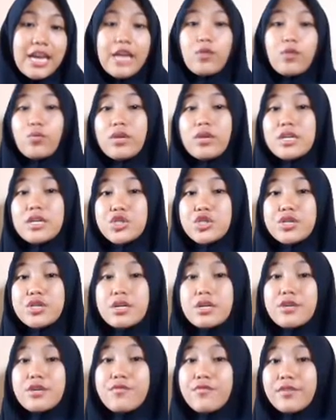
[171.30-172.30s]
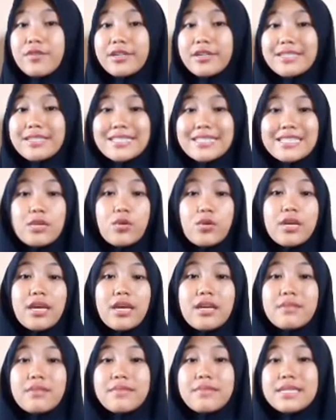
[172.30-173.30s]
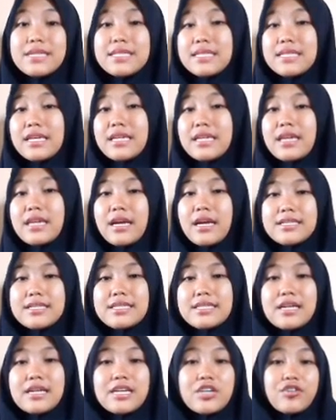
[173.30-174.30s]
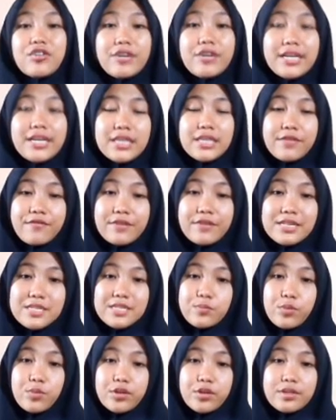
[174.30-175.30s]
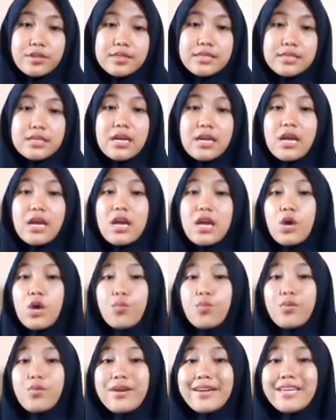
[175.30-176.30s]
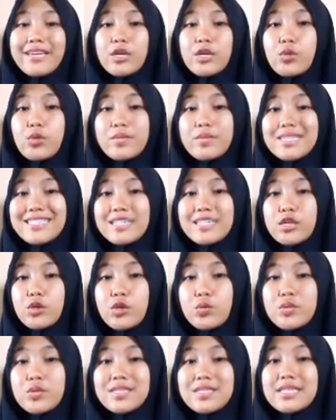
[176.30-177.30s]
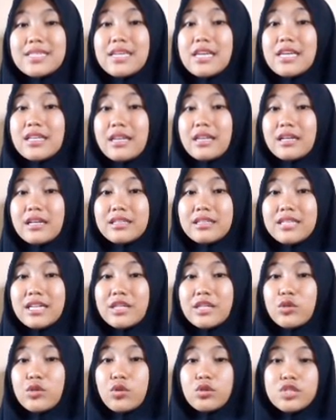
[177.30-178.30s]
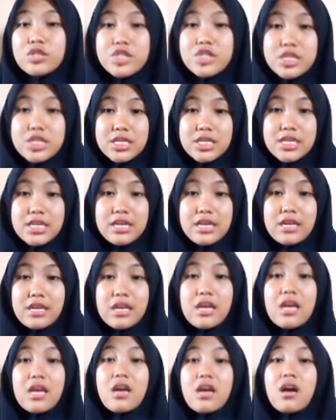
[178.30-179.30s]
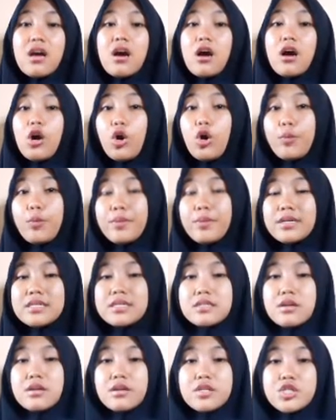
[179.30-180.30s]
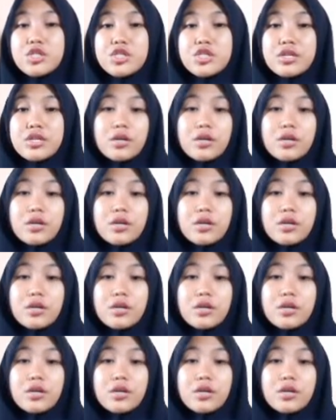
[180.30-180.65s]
Education 4.0 can be seen as a creative response where humans use digital technology, open source